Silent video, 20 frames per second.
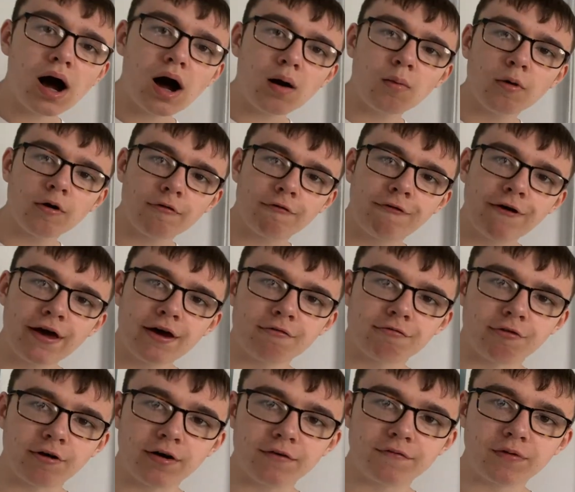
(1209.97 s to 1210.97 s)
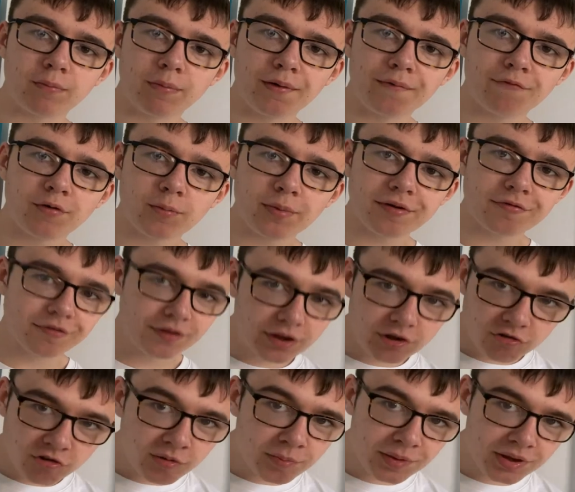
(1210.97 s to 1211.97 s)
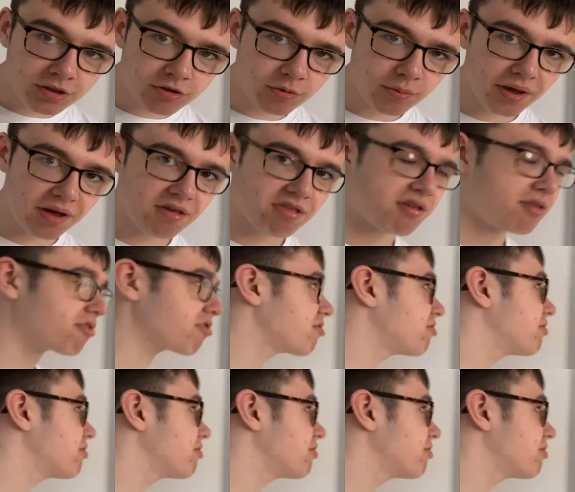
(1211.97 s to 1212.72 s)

our favourite, the one that we've literally been doing since